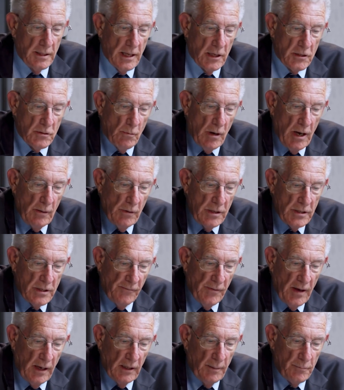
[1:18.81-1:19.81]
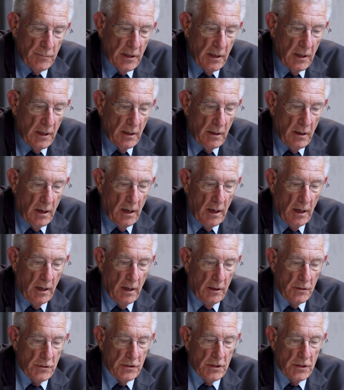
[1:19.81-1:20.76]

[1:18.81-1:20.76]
That's why we developed a